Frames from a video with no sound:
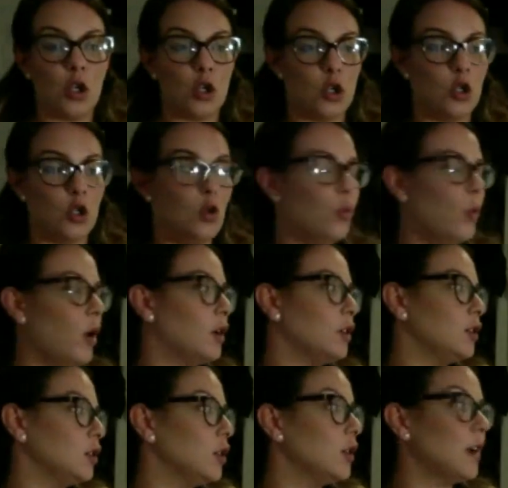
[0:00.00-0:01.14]
You want to
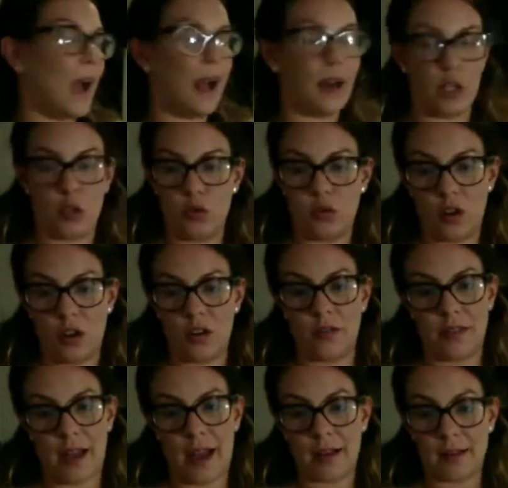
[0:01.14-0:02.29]
learn how to use all of
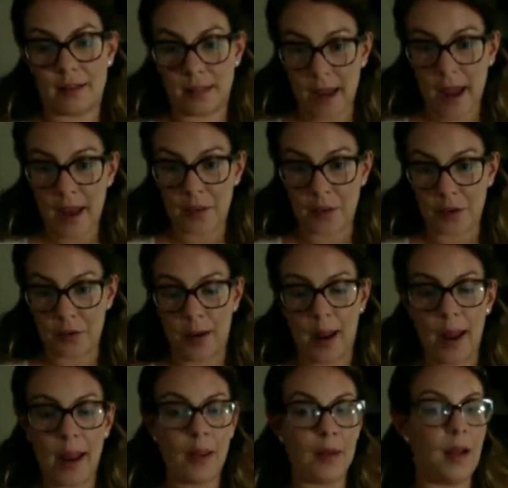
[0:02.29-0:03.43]
that together, right?
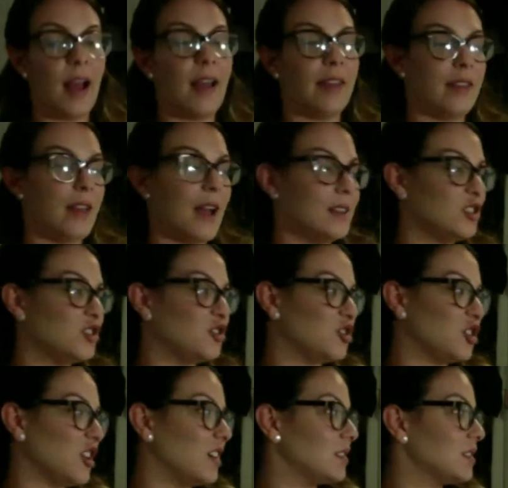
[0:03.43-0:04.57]
And that's
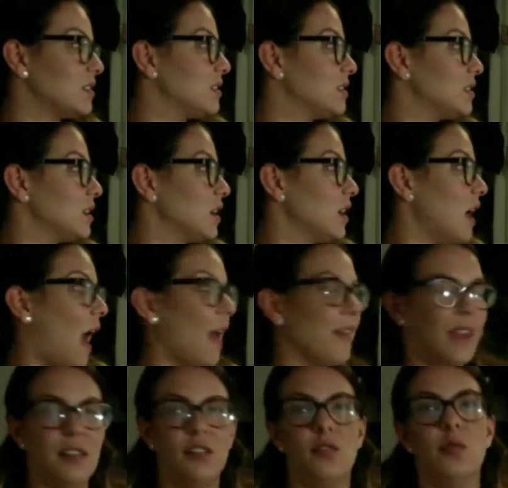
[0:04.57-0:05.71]

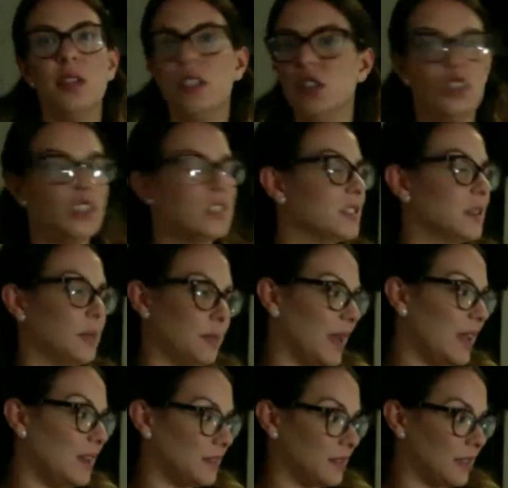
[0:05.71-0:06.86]
really just the
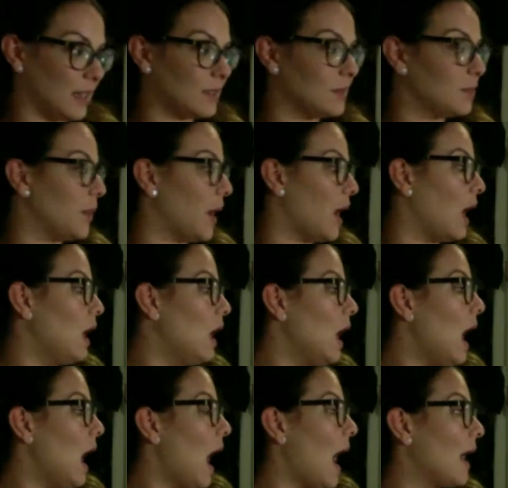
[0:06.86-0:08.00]
basics. But
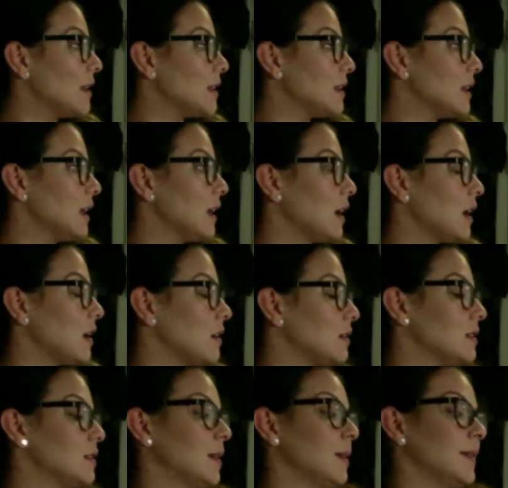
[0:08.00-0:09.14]
I think
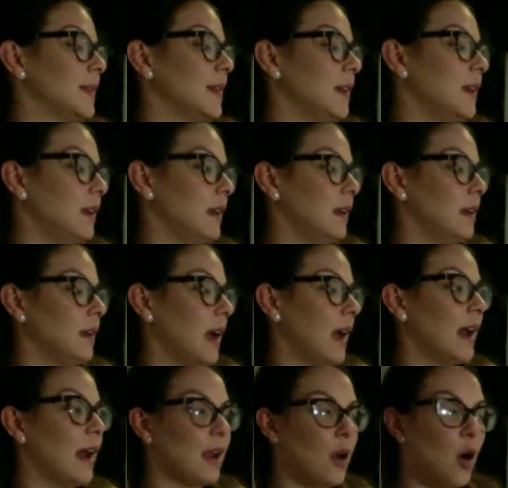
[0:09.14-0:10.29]
something, and
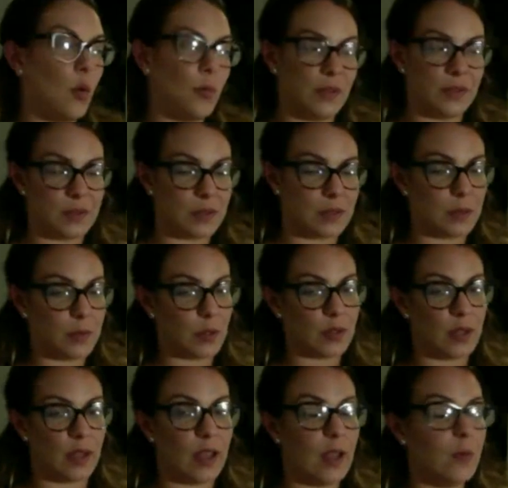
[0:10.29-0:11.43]
I hope this is a book
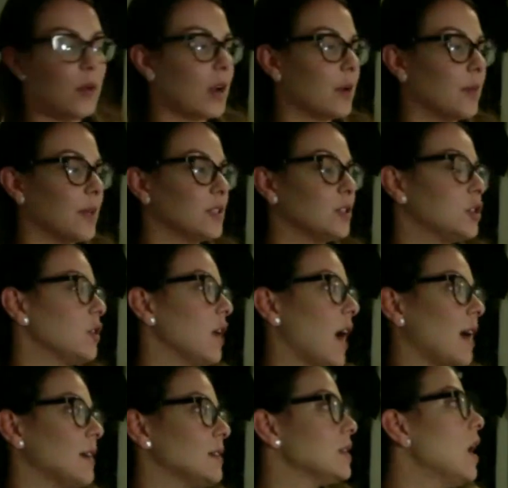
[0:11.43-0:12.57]
that Kim recommends to you guys,